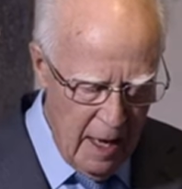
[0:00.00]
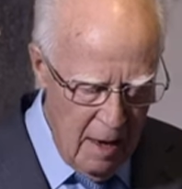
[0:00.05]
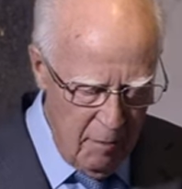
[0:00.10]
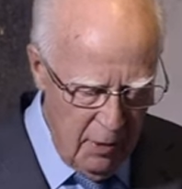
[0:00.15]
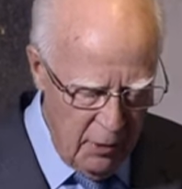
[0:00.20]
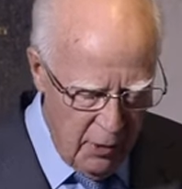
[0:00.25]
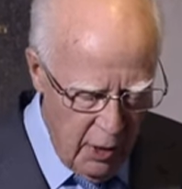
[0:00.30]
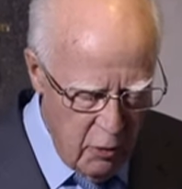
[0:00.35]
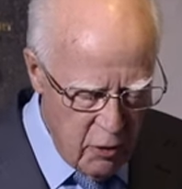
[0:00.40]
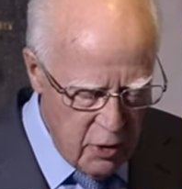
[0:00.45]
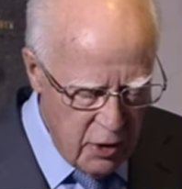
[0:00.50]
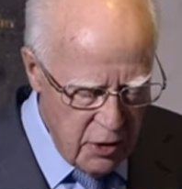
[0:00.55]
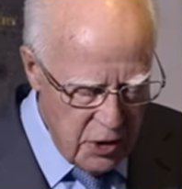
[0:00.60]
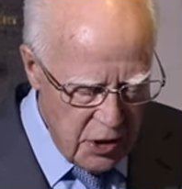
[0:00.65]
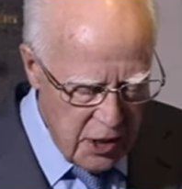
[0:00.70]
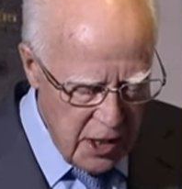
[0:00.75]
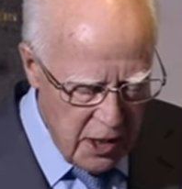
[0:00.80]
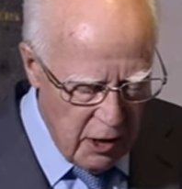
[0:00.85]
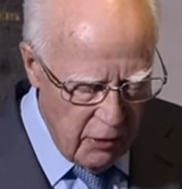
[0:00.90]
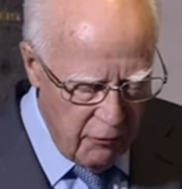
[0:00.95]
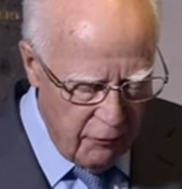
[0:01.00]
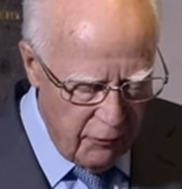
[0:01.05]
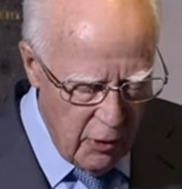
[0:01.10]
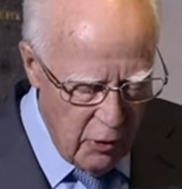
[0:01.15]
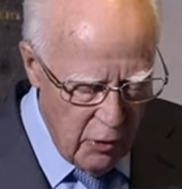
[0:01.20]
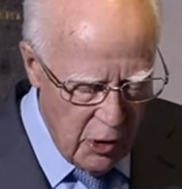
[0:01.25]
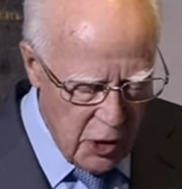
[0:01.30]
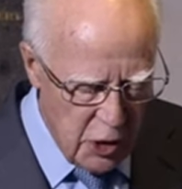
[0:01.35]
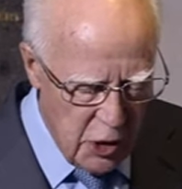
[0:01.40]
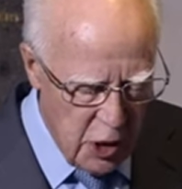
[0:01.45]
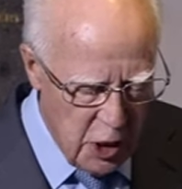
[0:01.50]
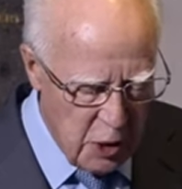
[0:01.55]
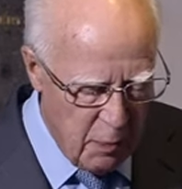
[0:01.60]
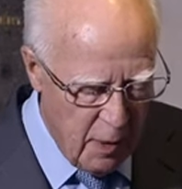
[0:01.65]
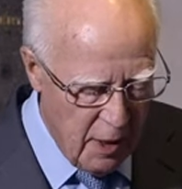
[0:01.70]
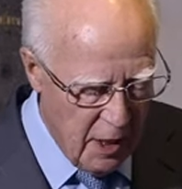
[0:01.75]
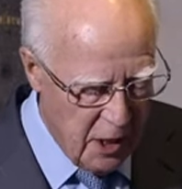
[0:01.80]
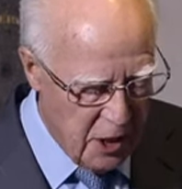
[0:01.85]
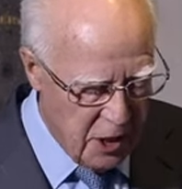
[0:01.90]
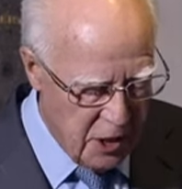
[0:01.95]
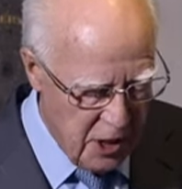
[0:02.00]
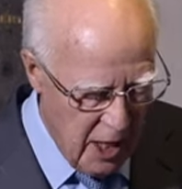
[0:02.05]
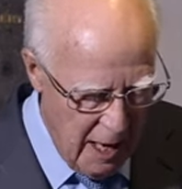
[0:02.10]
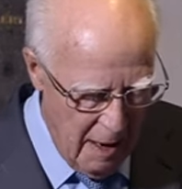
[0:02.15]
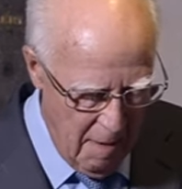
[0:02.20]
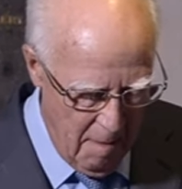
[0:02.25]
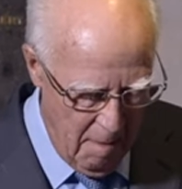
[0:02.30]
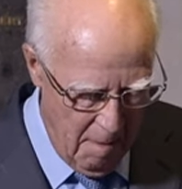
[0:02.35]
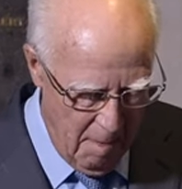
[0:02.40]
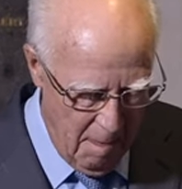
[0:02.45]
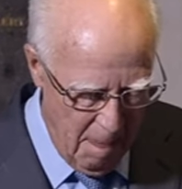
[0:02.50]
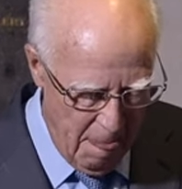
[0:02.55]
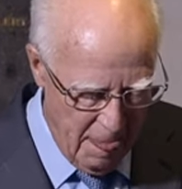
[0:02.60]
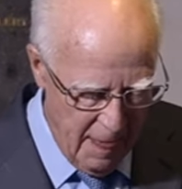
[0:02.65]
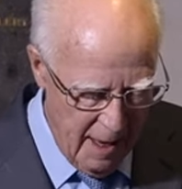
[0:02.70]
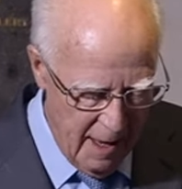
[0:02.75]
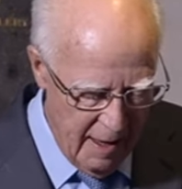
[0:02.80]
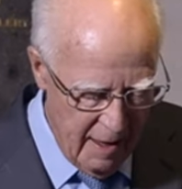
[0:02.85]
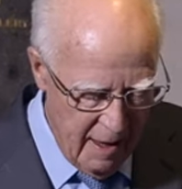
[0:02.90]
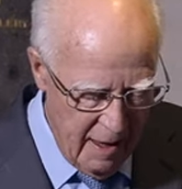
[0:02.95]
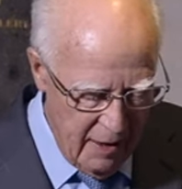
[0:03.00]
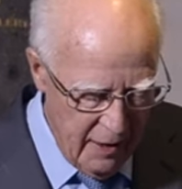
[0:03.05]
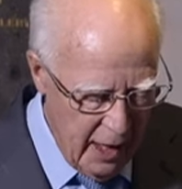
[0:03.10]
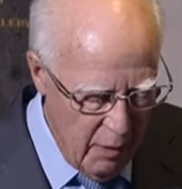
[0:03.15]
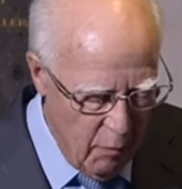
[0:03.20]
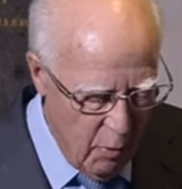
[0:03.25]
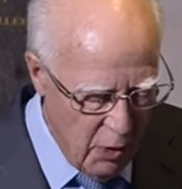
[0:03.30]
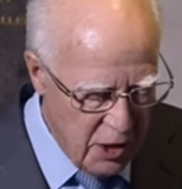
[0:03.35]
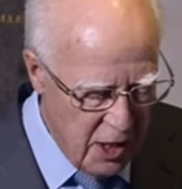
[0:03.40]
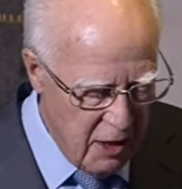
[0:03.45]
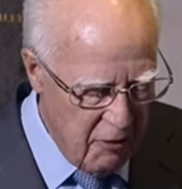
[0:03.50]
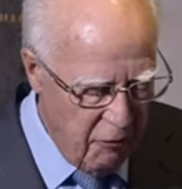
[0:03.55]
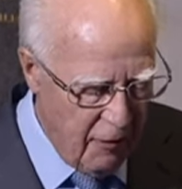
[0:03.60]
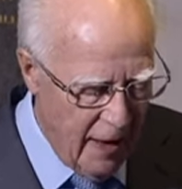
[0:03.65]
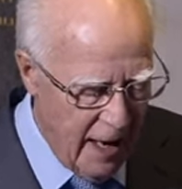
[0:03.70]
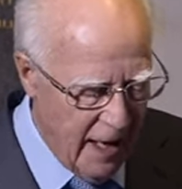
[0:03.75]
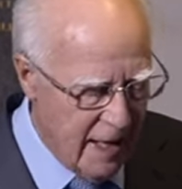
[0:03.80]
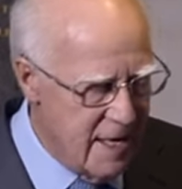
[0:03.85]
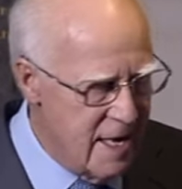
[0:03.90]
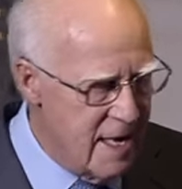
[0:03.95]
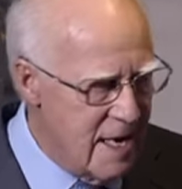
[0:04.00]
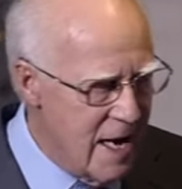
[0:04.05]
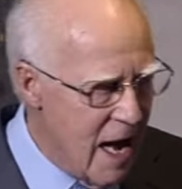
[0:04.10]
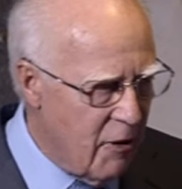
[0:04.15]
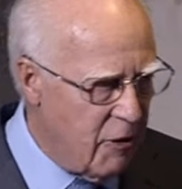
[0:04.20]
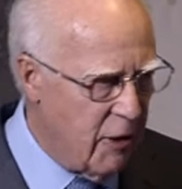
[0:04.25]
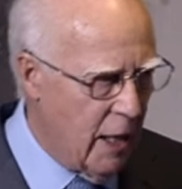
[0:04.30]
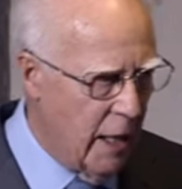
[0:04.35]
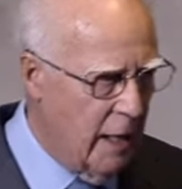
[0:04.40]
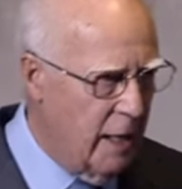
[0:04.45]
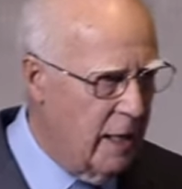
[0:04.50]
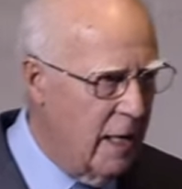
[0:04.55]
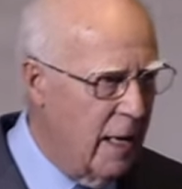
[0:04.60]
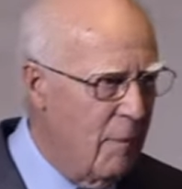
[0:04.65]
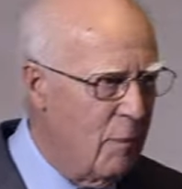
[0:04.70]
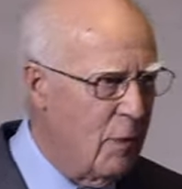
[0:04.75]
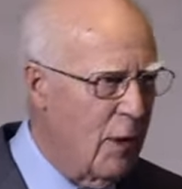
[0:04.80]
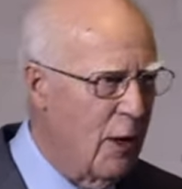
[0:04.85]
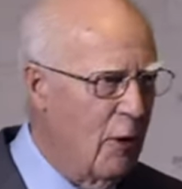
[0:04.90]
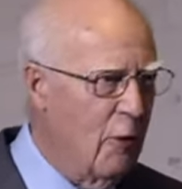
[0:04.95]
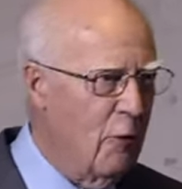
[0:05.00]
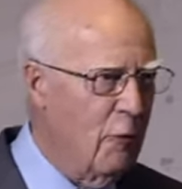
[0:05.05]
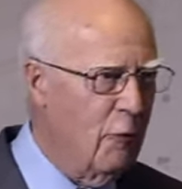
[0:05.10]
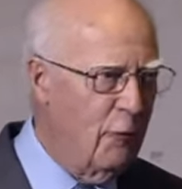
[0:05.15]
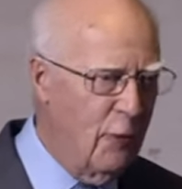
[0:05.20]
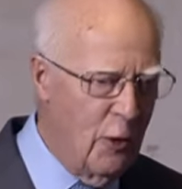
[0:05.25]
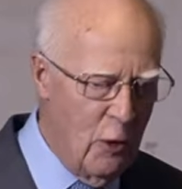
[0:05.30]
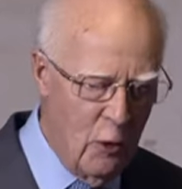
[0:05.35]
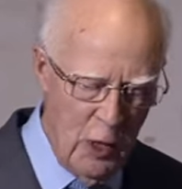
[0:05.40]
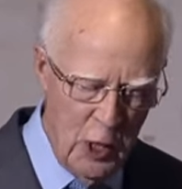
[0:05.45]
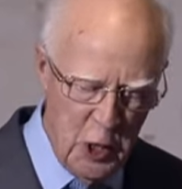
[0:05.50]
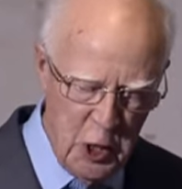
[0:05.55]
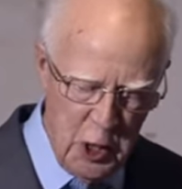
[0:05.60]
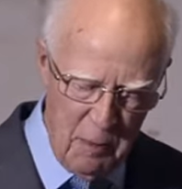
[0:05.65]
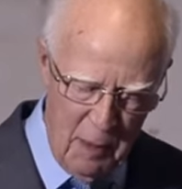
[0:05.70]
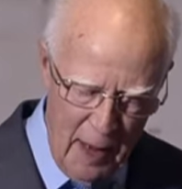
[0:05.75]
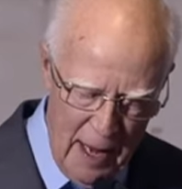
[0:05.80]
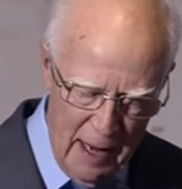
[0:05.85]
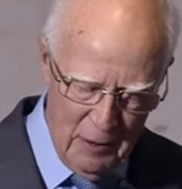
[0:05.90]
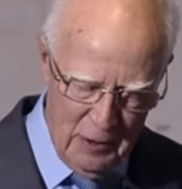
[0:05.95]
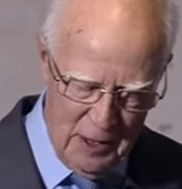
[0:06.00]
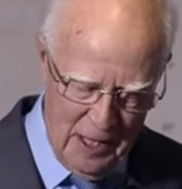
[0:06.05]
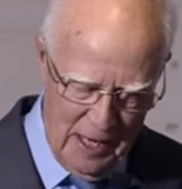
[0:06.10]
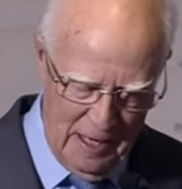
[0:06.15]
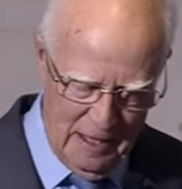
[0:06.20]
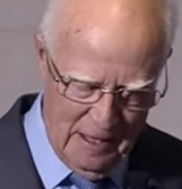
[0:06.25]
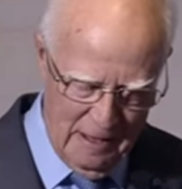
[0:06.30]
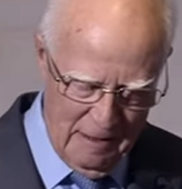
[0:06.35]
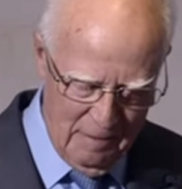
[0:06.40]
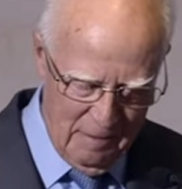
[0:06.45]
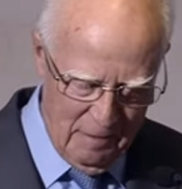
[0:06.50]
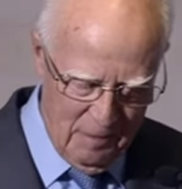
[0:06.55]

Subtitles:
But though considered foolishness by some, there was in fact nothing foolish about it.